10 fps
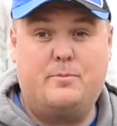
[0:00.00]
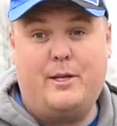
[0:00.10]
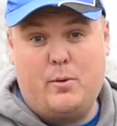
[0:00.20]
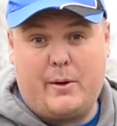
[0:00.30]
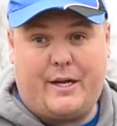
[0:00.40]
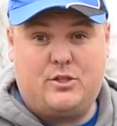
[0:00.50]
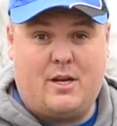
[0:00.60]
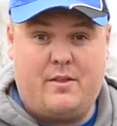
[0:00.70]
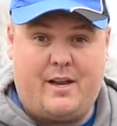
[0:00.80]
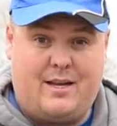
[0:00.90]
mean you won't catch
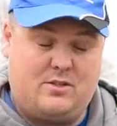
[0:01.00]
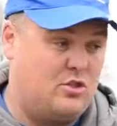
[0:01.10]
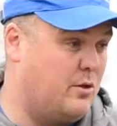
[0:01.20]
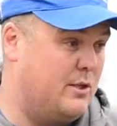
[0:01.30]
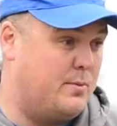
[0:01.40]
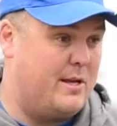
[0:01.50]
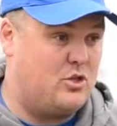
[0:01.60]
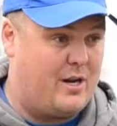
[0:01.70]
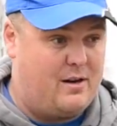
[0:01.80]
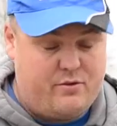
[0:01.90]
anything else. It's always worth
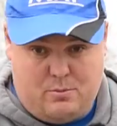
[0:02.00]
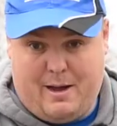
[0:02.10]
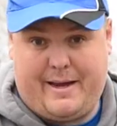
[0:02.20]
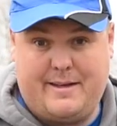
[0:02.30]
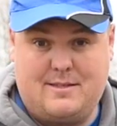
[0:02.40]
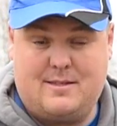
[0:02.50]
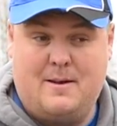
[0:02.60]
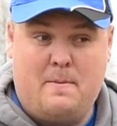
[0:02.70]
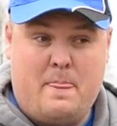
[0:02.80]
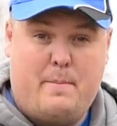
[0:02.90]
trying a few maggots,
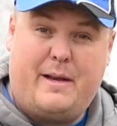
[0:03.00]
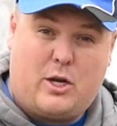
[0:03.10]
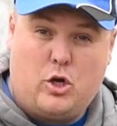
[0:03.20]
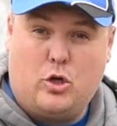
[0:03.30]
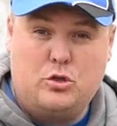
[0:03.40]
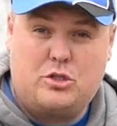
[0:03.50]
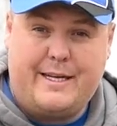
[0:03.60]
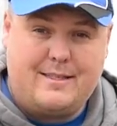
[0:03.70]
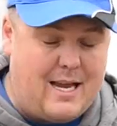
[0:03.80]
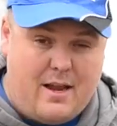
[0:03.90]
a bit of corn
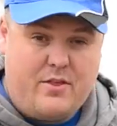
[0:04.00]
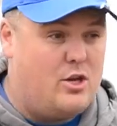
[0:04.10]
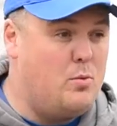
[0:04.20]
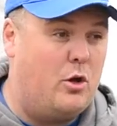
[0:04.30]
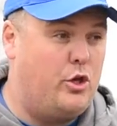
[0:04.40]
skins, anything you want.